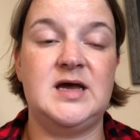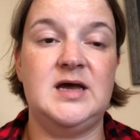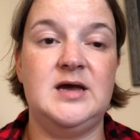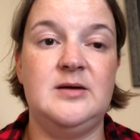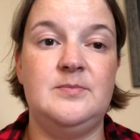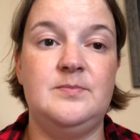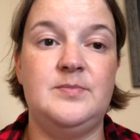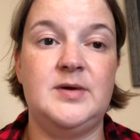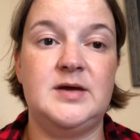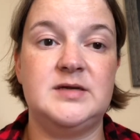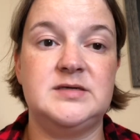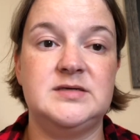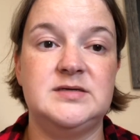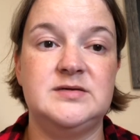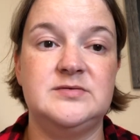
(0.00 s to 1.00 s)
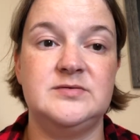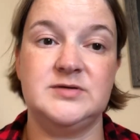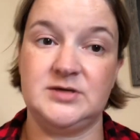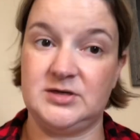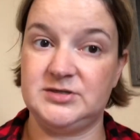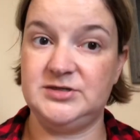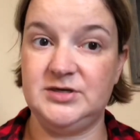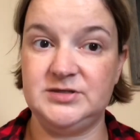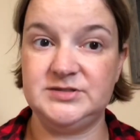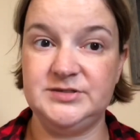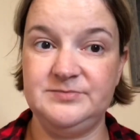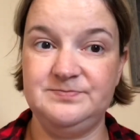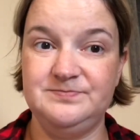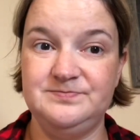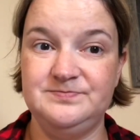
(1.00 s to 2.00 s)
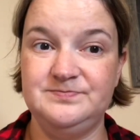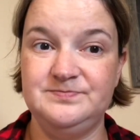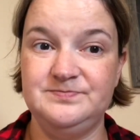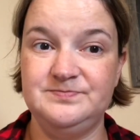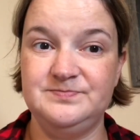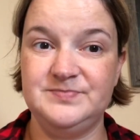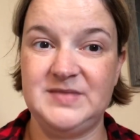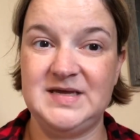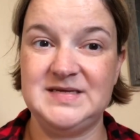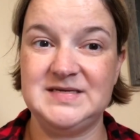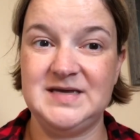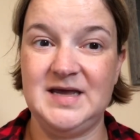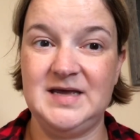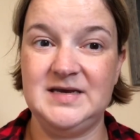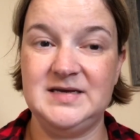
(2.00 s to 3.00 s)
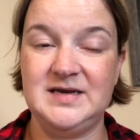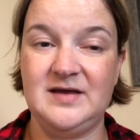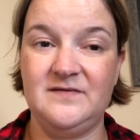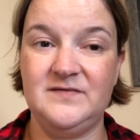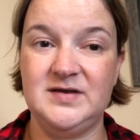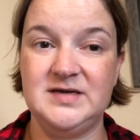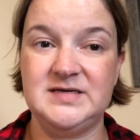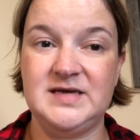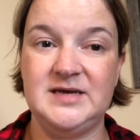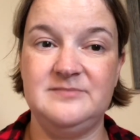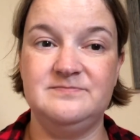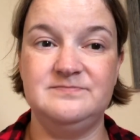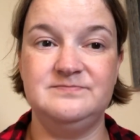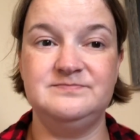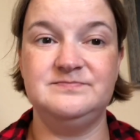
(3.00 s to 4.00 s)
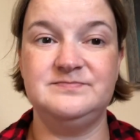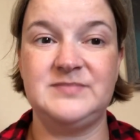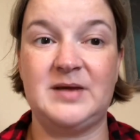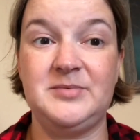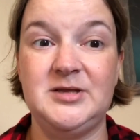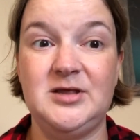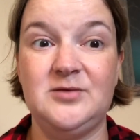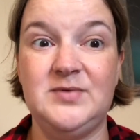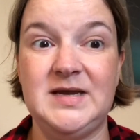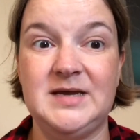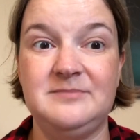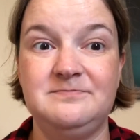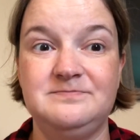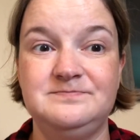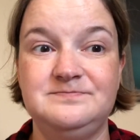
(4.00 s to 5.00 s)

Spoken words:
but we'll talk to you all soon. Thanks again. Have a good day. Happy long weekend.